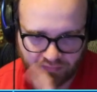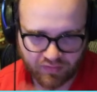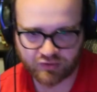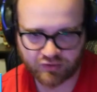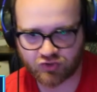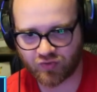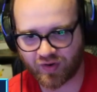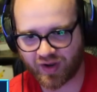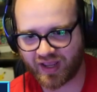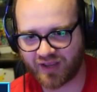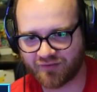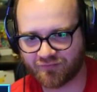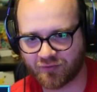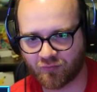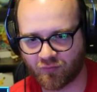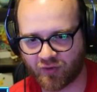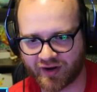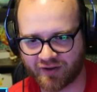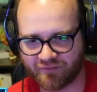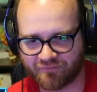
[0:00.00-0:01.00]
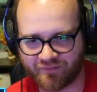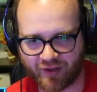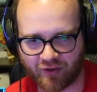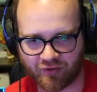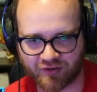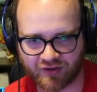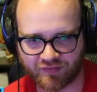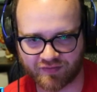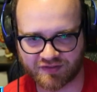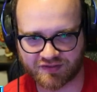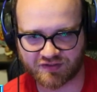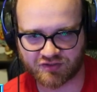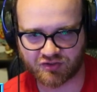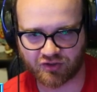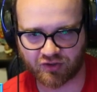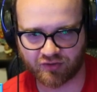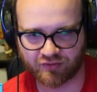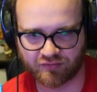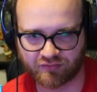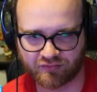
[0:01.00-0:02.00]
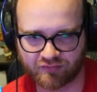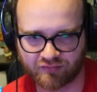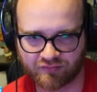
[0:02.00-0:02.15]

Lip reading: Do I even want a Falcon this turn?